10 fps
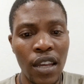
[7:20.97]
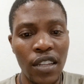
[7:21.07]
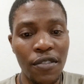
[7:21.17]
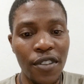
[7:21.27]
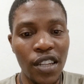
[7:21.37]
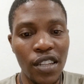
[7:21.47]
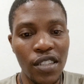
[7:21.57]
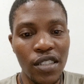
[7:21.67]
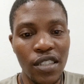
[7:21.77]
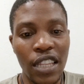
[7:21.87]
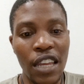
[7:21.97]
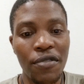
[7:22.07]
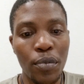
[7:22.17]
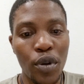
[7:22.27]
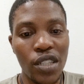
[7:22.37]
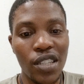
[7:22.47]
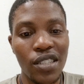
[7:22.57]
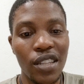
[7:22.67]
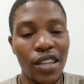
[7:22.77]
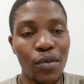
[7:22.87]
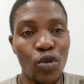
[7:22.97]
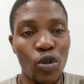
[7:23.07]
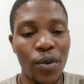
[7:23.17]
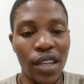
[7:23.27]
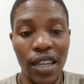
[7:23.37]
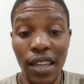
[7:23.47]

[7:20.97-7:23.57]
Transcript: Defenders, the ever-present Sydney Mobi.